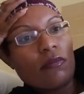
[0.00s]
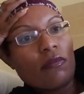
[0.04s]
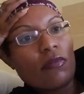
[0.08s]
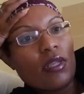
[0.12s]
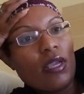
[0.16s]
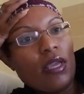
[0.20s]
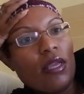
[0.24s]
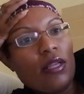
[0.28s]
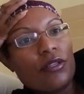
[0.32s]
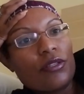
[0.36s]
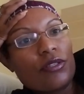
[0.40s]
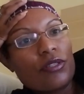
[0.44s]

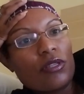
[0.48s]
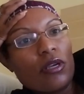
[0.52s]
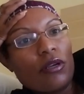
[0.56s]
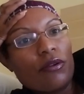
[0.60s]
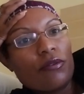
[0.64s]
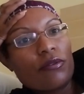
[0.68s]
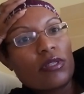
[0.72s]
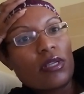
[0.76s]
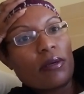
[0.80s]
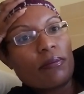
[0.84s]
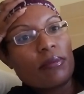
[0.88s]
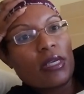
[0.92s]
And so
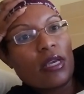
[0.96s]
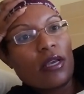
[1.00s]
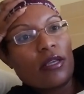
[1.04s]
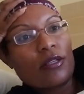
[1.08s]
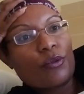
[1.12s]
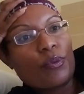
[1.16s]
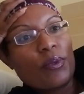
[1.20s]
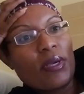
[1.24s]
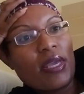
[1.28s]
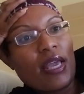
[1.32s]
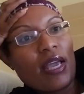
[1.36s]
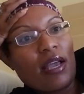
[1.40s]
sometimes
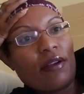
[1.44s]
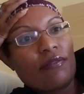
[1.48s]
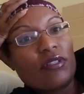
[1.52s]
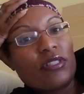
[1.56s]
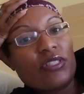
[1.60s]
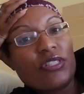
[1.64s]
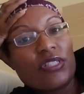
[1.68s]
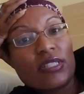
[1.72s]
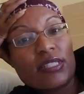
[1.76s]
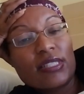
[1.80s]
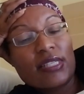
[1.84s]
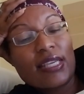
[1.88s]
we have to
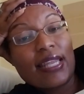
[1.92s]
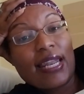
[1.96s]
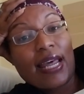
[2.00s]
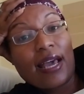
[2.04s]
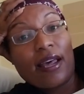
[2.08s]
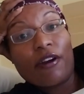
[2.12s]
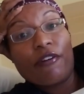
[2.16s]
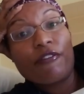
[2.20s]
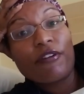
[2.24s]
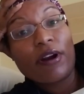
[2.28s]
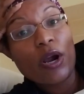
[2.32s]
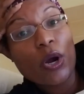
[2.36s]
just get out
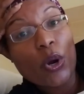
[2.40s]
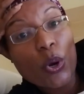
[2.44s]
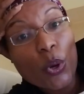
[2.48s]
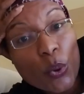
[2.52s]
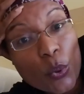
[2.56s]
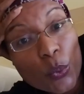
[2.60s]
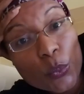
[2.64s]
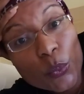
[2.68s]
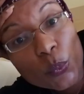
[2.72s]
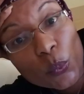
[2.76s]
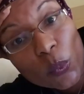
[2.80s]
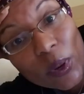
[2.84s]
of our
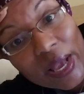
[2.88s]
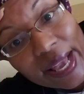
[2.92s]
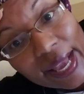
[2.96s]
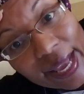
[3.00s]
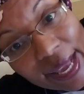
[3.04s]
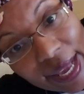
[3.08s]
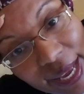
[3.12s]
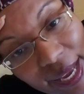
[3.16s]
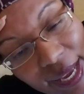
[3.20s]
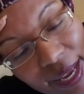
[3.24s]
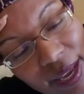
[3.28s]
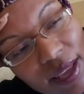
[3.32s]
own
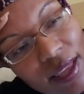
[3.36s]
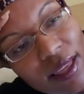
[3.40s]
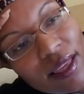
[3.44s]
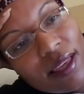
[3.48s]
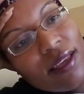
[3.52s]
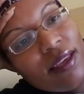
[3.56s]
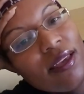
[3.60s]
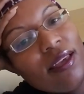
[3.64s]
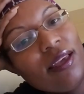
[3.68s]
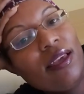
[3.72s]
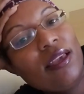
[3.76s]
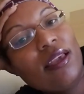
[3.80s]
way.
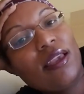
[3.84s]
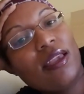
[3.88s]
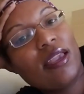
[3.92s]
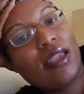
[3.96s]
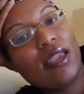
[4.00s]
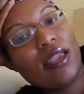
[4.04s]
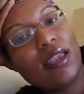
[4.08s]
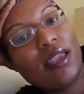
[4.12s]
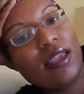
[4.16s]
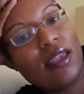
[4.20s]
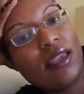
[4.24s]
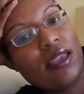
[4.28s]

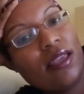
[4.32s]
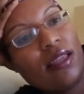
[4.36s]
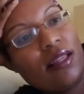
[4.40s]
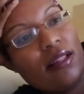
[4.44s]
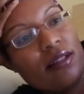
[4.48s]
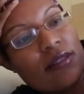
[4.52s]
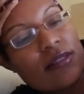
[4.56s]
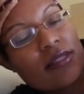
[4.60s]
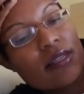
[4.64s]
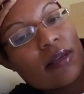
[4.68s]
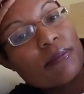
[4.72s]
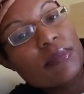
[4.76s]

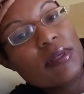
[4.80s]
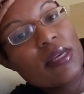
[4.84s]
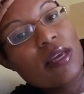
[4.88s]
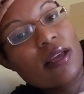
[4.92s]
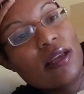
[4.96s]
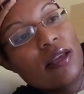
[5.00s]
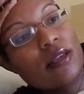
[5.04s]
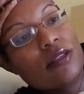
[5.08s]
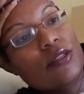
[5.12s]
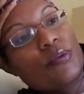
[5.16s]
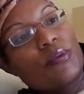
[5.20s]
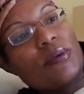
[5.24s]
And
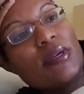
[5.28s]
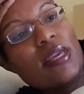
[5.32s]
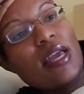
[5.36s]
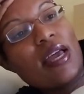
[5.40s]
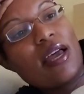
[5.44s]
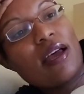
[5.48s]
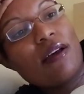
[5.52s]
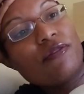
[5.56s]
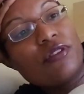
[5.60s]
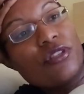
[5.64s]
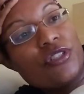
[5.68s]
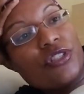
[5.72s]
sometimes we
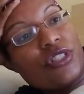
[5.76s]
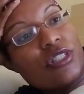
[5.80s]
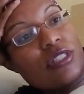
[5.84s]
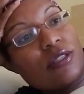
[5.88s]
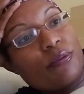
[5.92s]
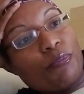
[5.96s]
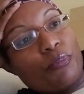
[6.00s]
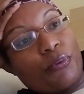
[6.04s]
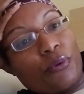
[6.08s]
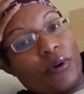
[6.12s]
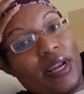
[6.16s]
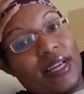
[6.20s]
have to just
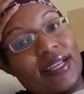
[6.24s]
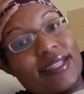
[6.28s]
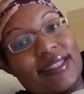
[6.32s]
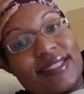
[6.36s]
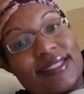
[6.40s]
break the